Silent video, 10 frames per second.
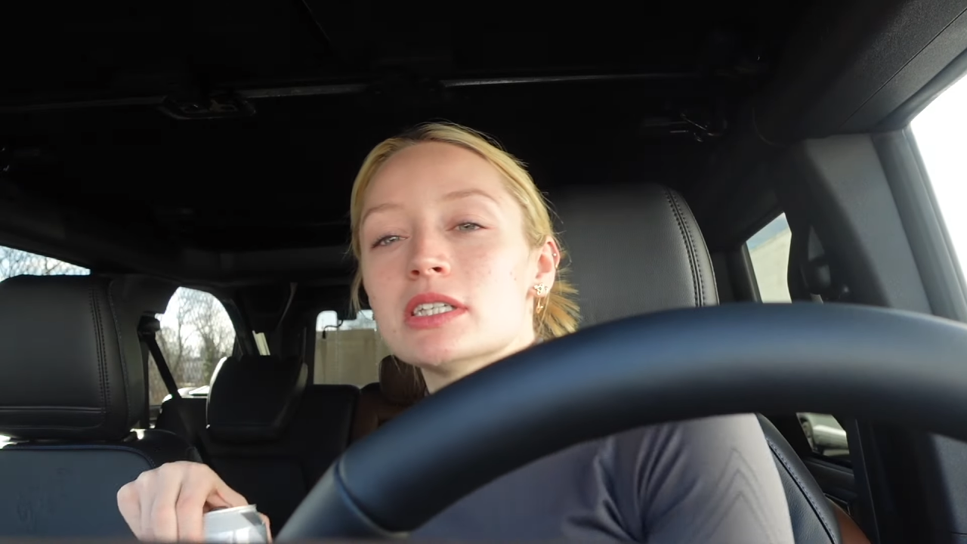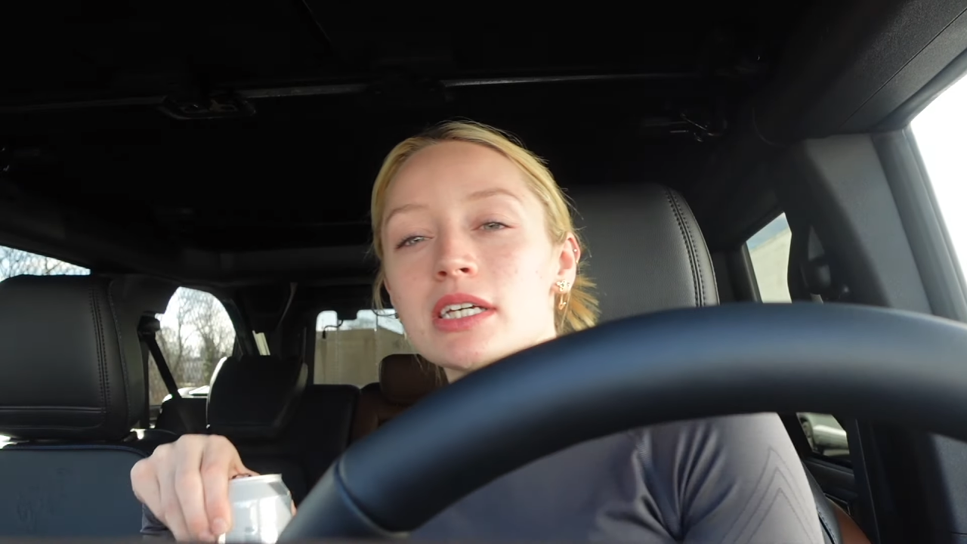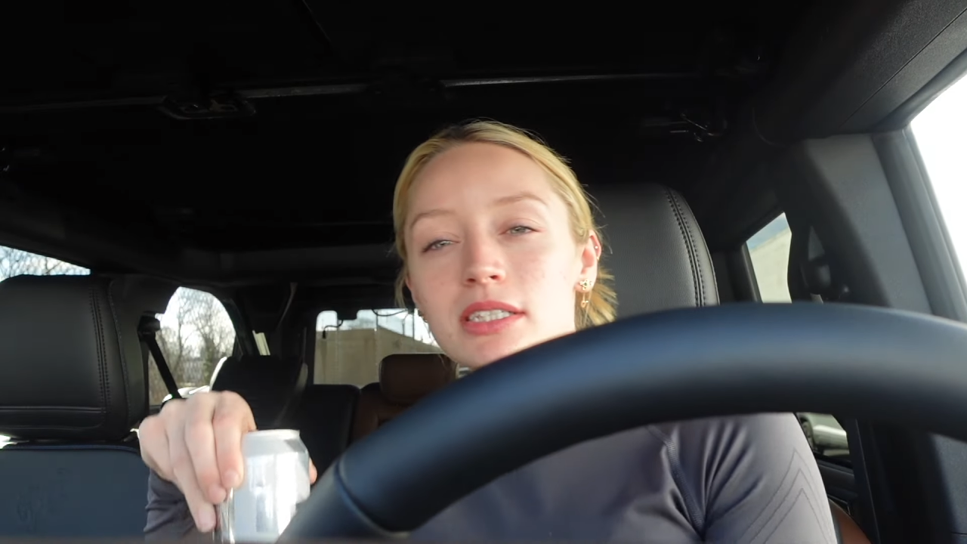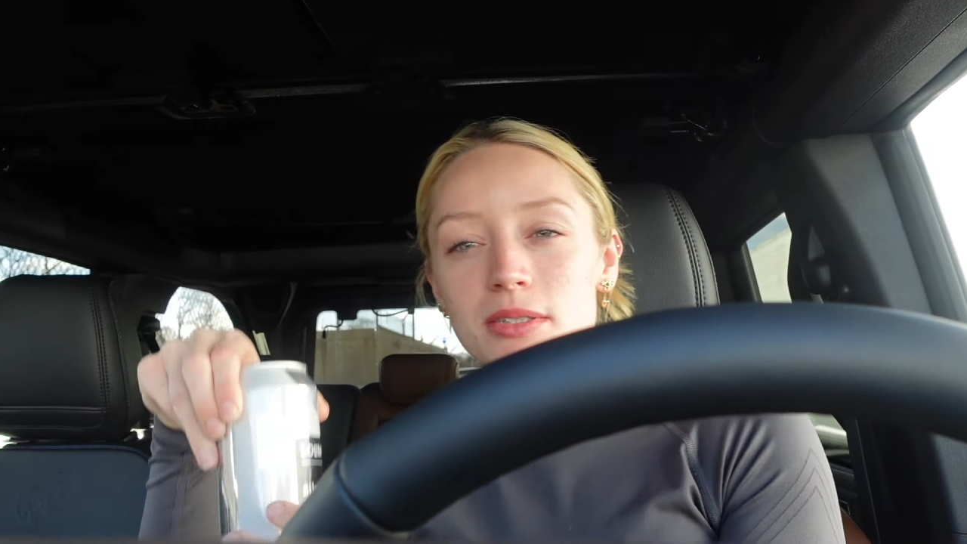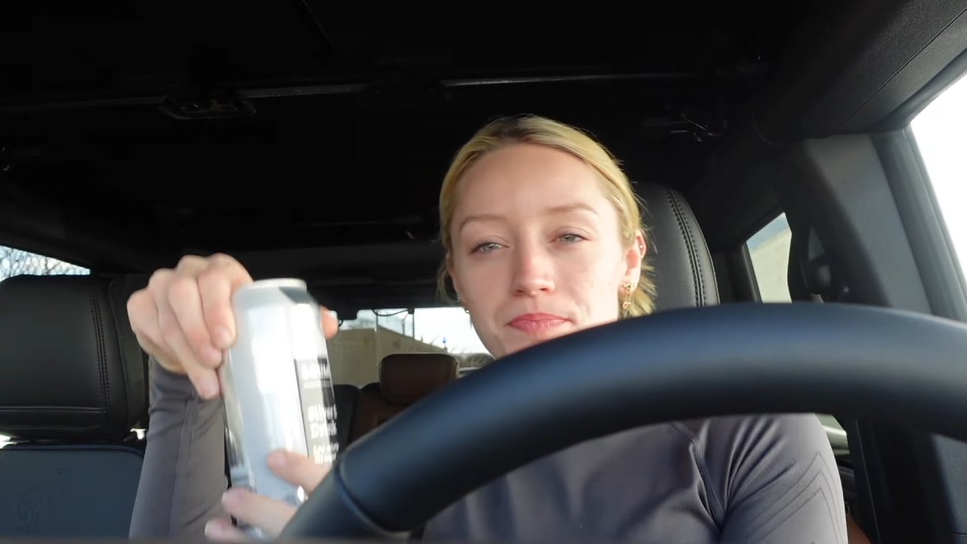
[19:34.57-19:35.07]

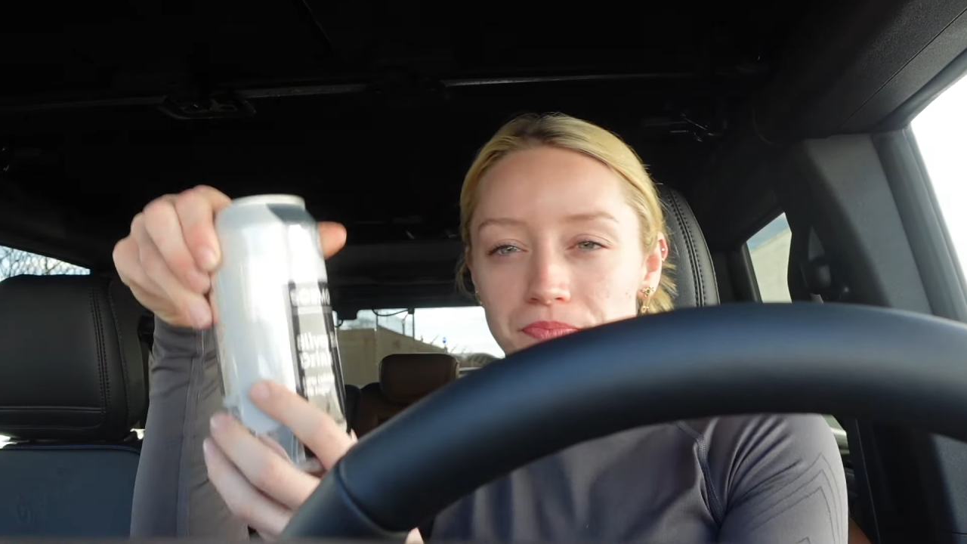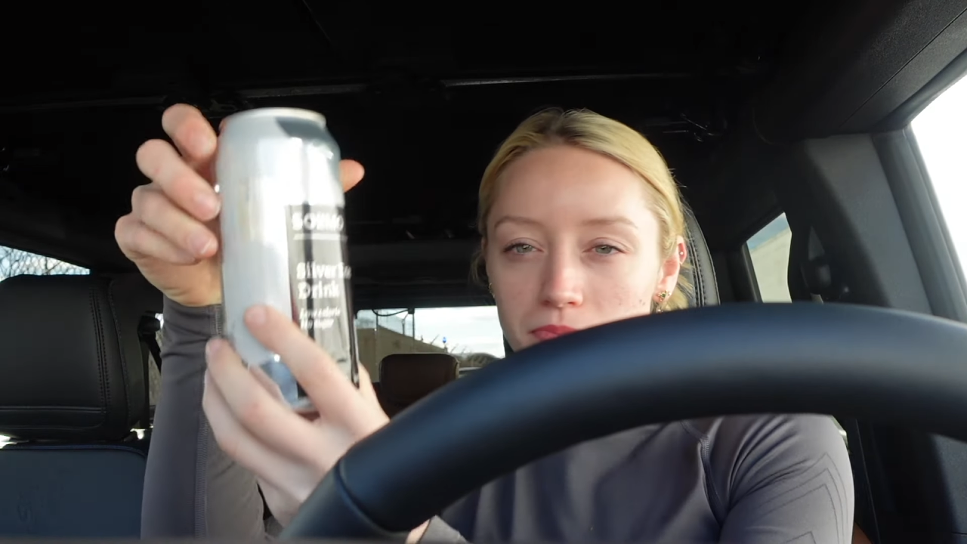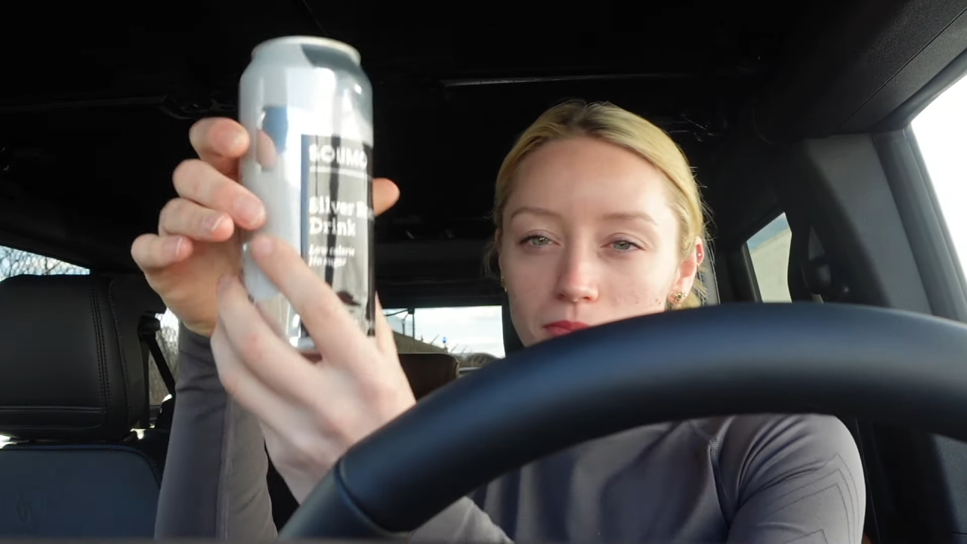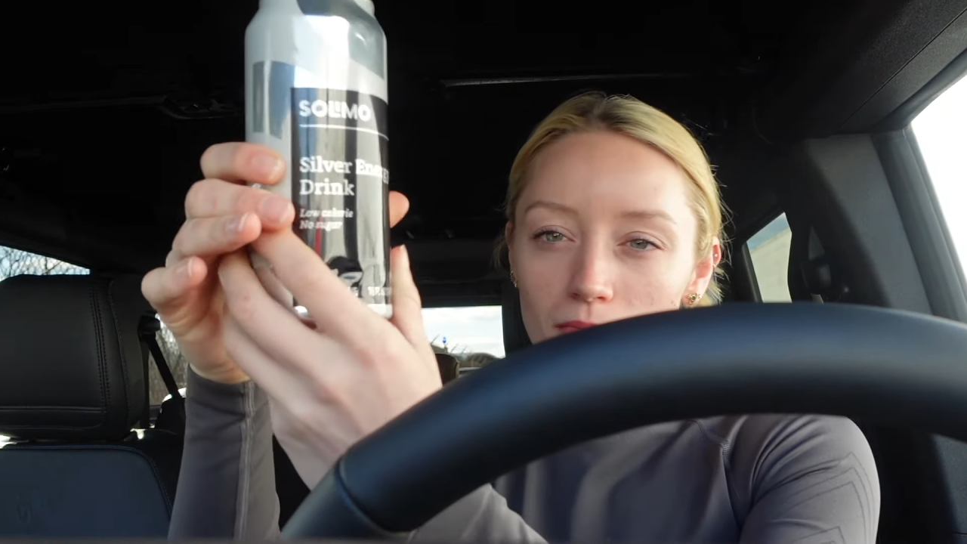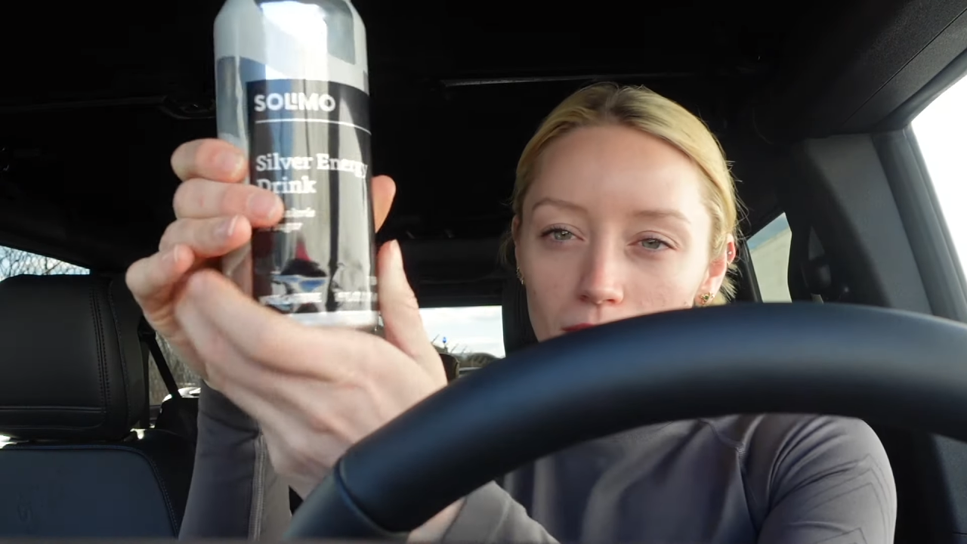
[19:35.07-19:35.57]
this.
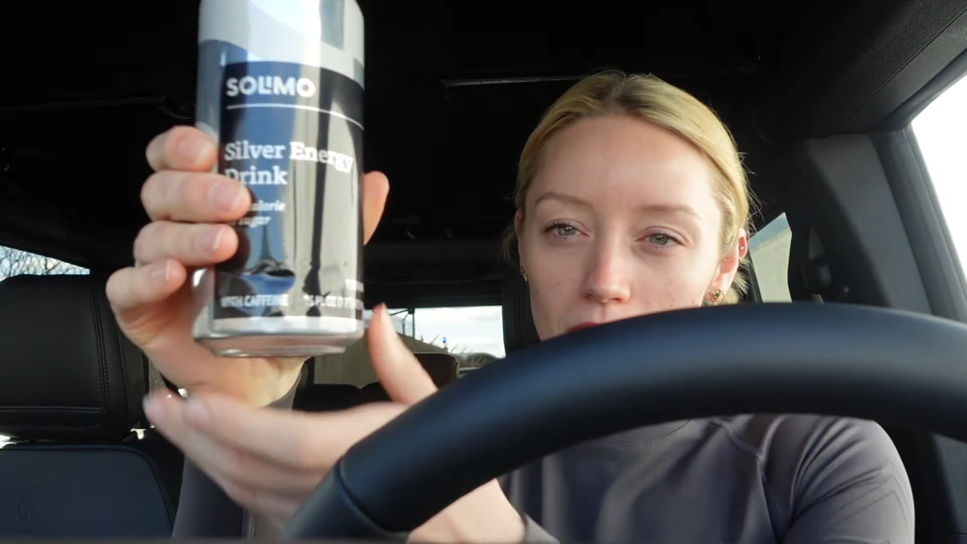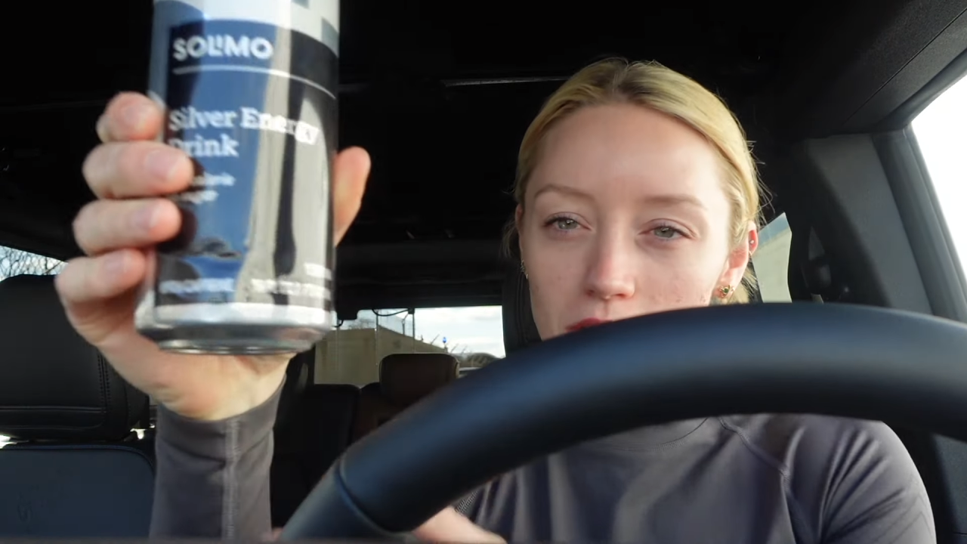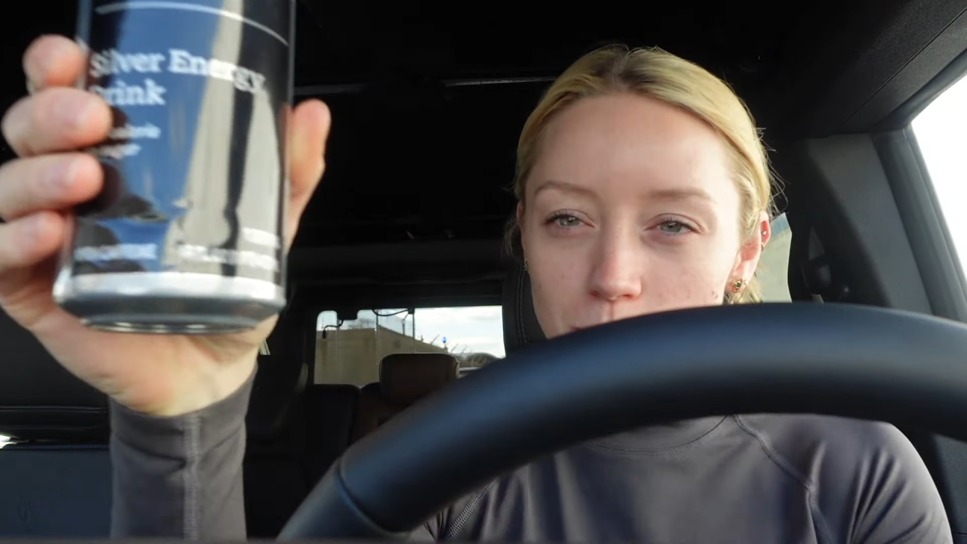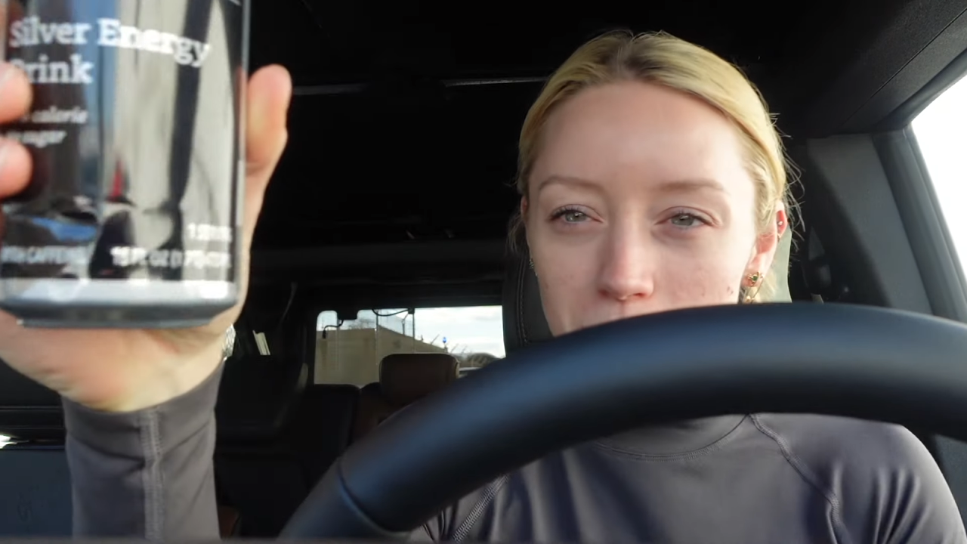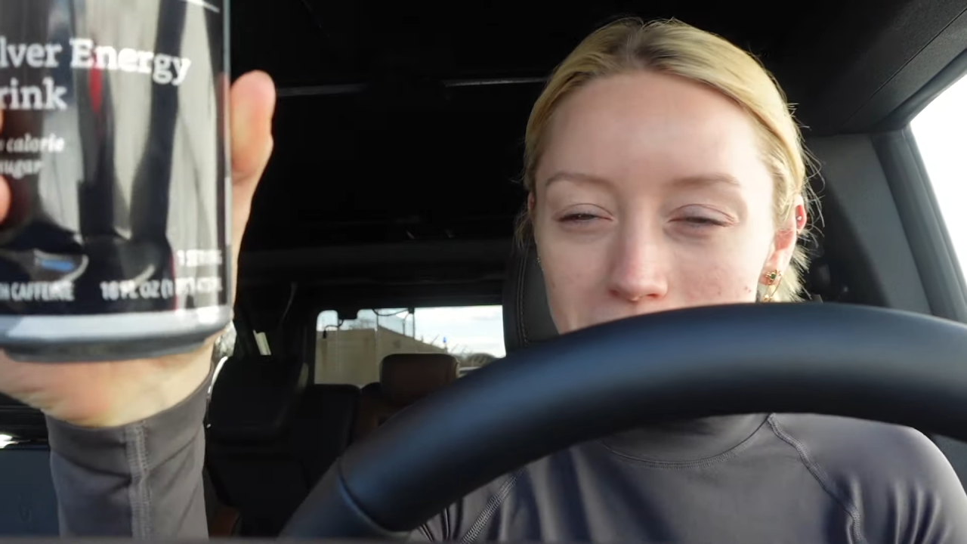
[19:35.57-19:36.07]

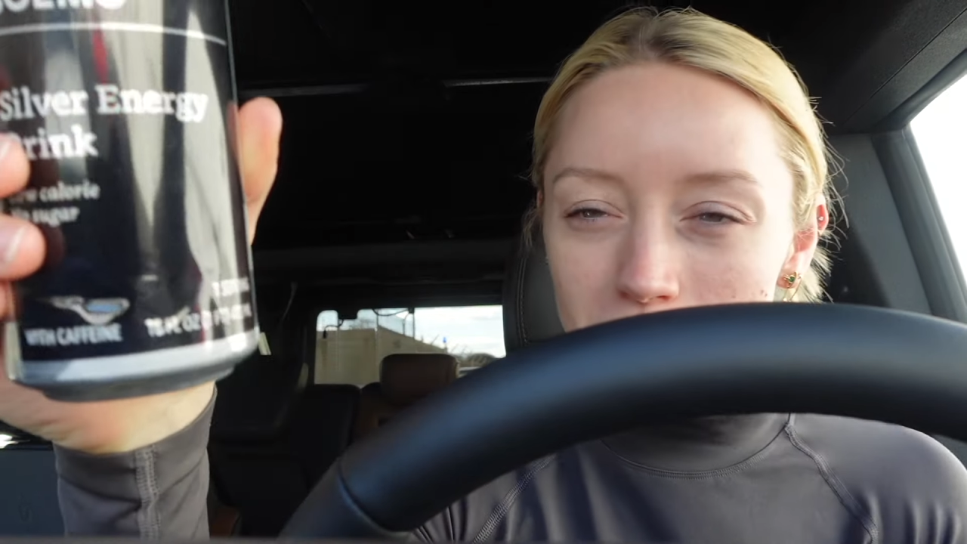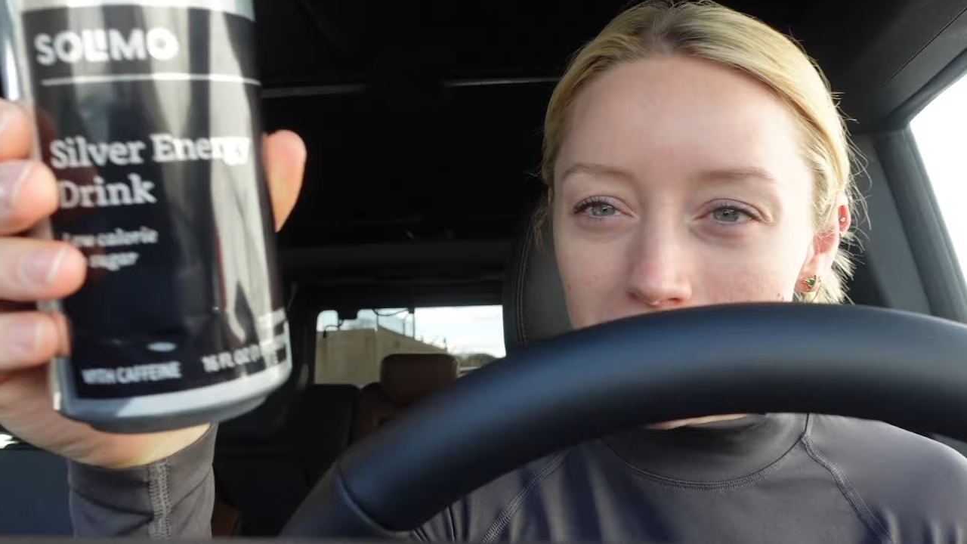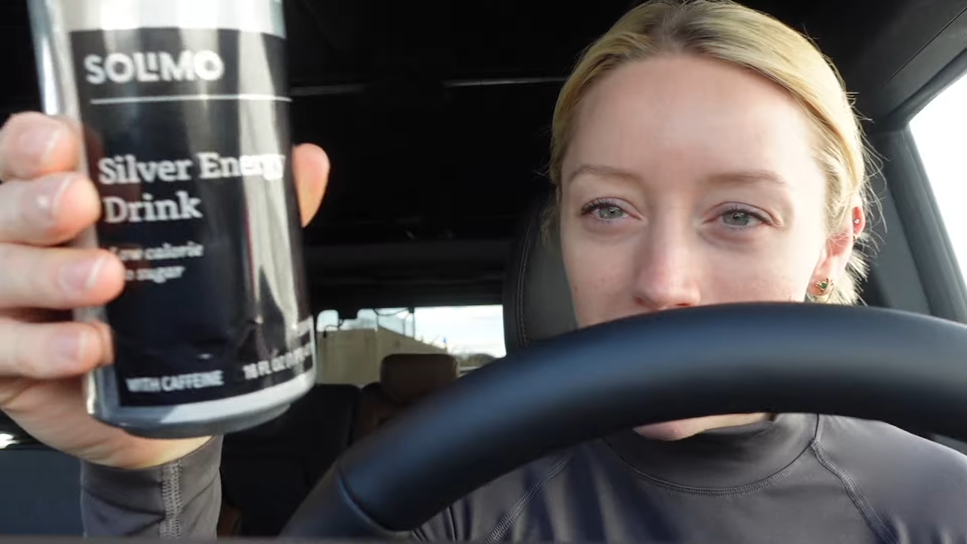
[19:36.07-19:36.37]
This brand's on